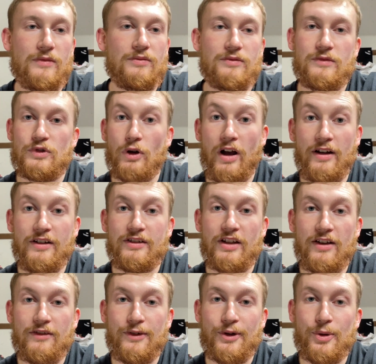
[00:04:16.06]
tried to
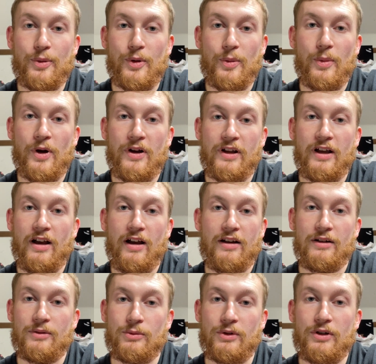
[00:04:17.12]
save a little bit of money on
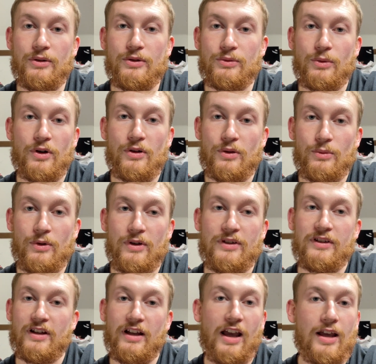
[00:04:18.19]
and reuse one of the ones
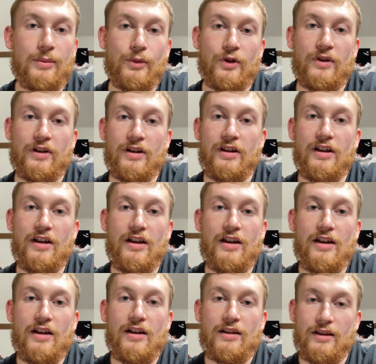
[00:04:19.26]
that came with it,
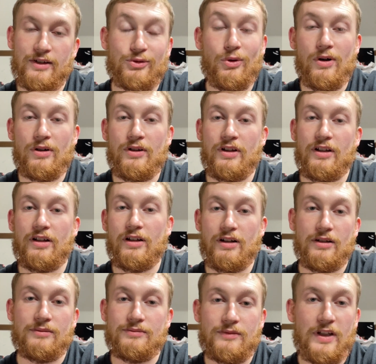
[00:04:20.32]

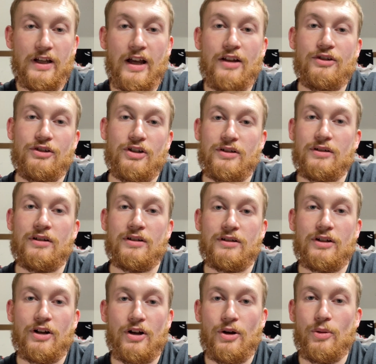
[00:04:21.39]
the engine,
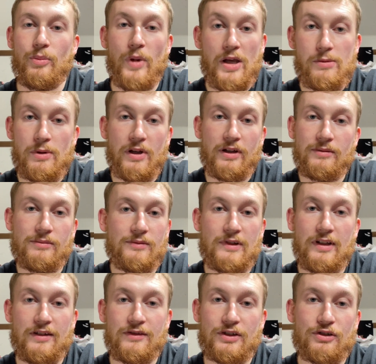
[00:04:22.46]
maybe it
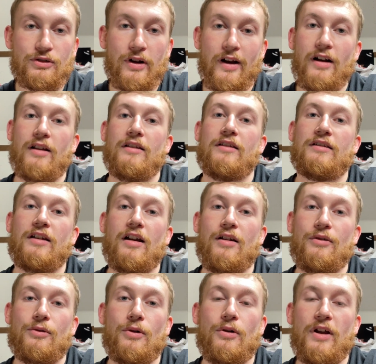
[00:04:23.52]
leaves it stranded on the side of
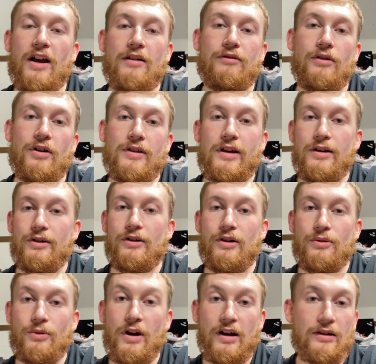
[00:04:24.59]
the road halfway there.
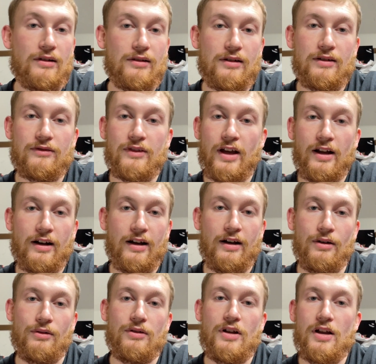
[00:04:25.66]
We're not going to leave that
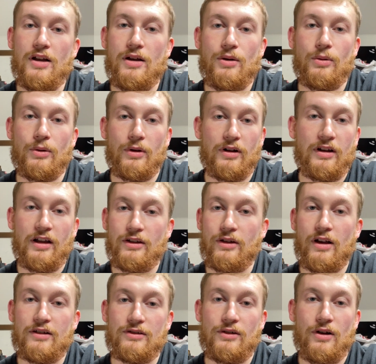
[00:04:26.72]
out. We want to take you
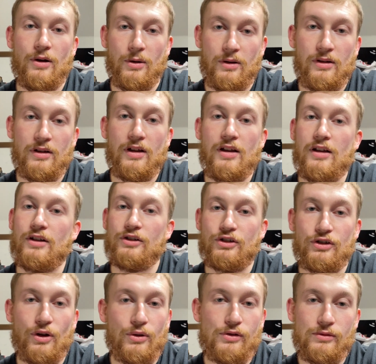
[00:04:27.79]
guys along,
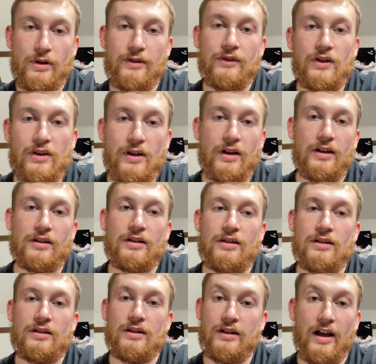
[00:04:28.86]
show you everything,
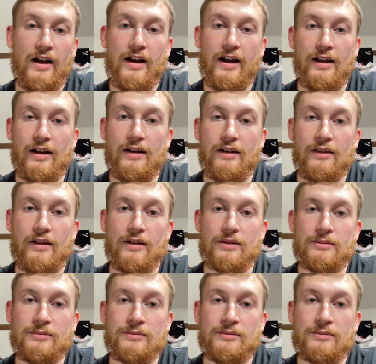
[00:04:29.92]
and not hide anything.